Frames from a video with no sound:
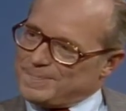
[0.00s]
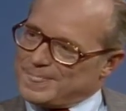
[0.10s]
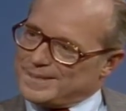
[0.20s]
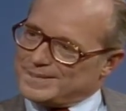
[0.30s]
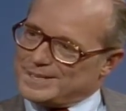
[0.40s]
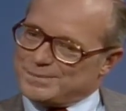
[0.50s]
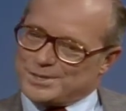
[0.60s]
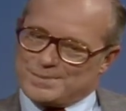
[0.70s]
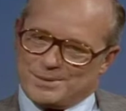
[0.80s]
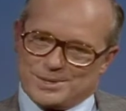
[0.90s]
Yeah. It seems
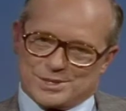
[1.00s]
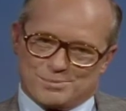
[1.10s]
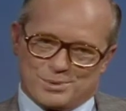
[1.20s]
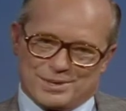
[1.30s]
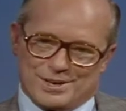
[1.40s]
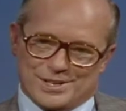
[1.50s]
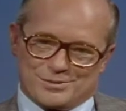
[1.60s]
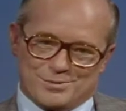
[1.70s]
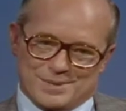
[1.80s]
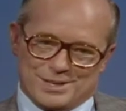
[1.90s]
to me we support arts
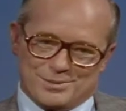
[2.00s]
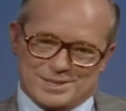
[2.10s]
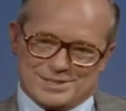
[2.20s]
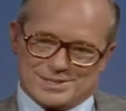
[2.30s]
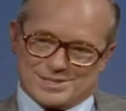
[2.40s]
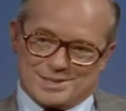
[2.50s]
for many reasons,